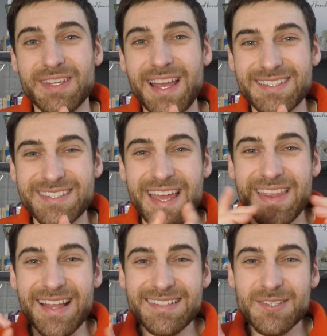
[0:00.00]
Yes,
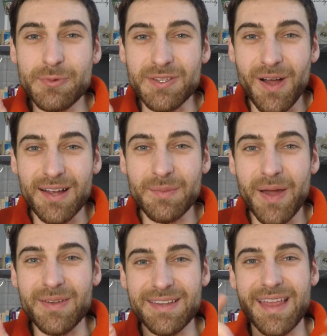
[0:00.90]
that's because we talked
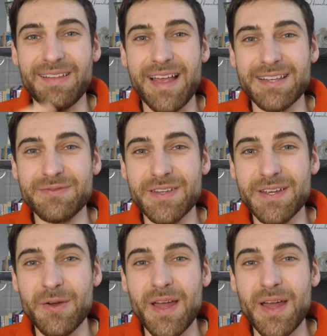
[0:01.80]
about in that last video